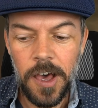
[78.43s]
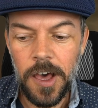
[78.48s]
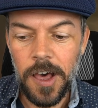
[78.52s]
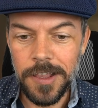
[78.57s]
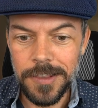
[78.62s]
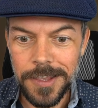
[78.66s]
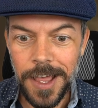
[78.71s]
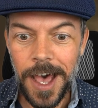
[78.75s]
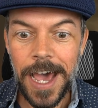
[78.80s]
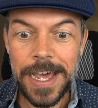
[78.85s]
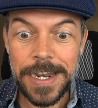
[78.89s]
A
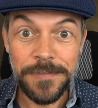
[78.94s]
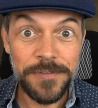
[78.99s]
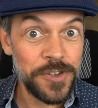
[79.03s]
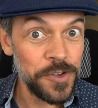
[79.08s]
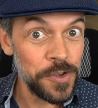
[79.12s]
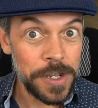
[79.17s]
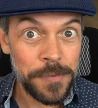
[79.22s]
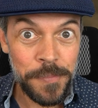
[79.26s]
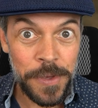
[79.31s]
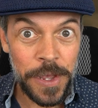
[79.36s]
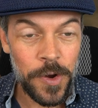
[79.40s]
lot of
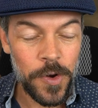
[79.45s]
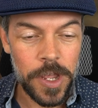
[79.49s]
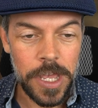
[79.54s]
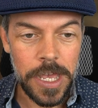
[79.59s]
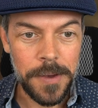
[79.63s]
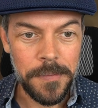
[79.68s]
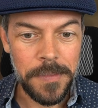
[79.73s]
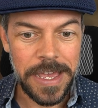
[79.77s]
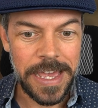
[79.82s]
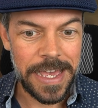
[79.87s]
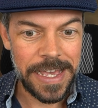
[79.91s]
Dune
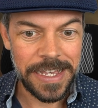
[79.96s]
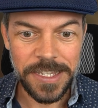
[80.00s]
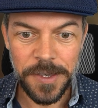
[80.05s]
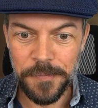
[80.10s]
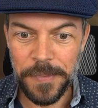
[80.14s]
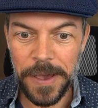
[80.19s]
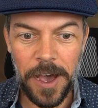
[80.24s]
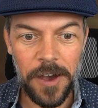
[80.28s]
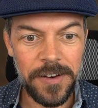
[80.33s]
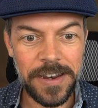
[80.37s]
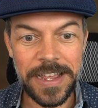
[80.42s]
Imperium is
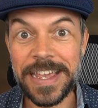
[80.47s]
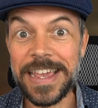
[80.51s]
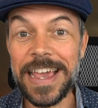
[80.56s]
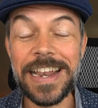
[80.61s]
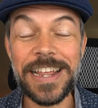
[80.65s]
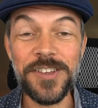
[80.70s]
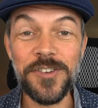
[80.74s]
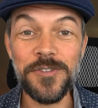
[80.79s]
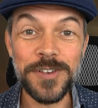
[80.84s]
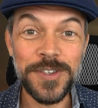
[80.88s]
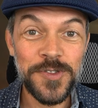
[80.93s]
about
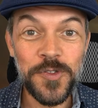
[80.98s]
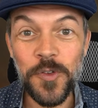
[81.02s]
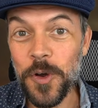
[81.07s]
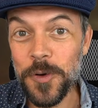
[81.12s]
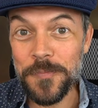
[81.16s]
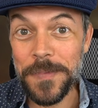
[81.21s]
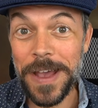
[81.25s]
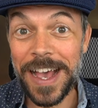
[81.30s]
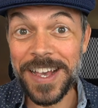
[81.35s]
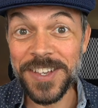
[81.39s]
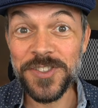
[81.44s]
getting your
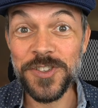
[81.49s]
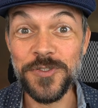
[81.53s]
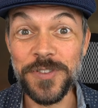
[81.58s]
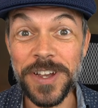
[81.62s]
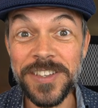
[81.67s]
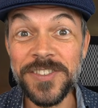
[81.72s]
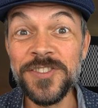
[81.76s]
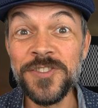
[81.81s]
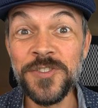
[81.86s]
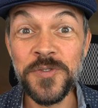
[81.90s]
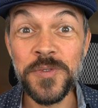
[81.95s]
Swordmaster
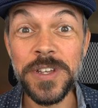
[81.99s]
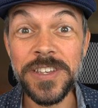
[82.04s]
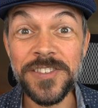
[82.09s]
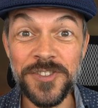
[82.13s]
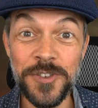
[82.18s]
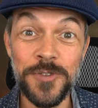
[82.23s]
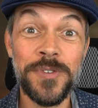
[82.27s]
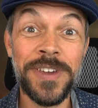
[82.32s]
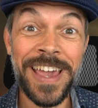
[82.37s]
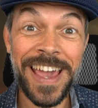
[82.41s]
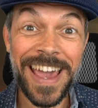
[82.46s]
as soon
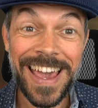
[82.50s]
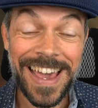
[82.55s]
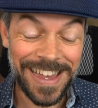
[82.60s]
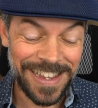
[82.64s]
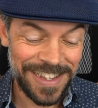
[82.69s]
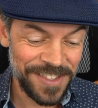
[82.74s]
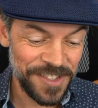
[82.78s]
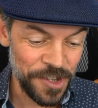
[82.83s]
as you can.